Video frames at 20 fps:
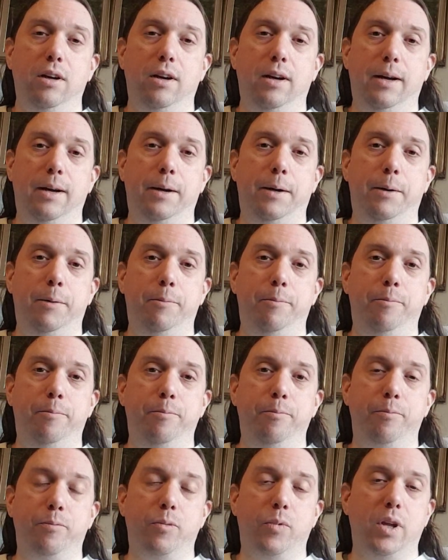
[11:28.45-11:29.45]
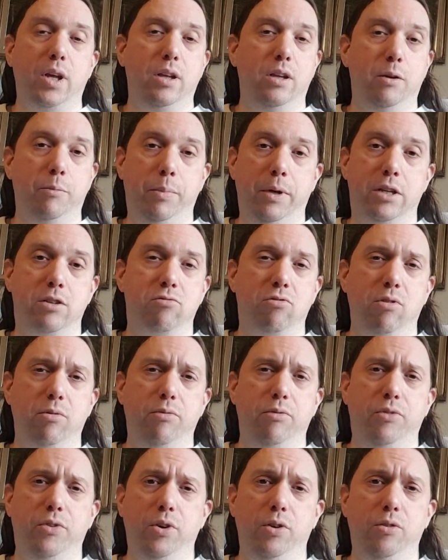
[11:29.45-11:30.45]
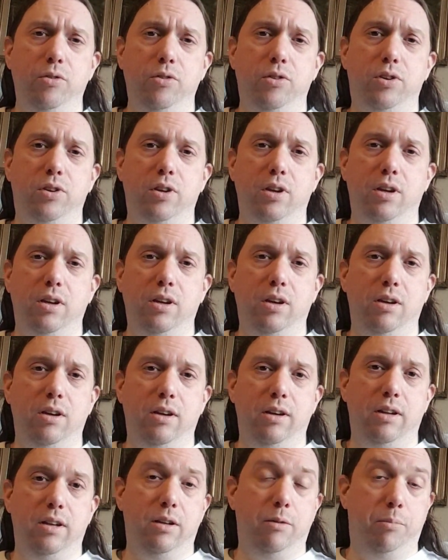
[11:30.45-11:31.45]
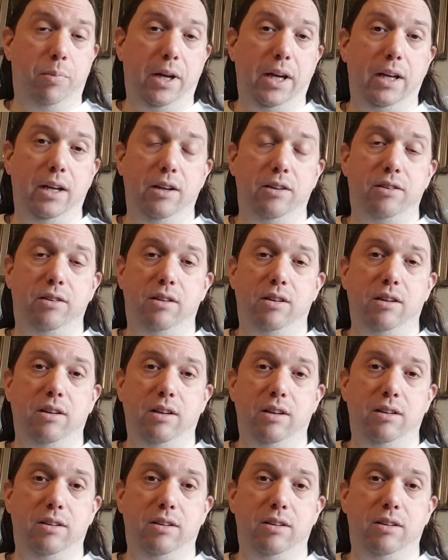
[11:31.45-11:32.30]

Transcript: The big screen reviews, the playlist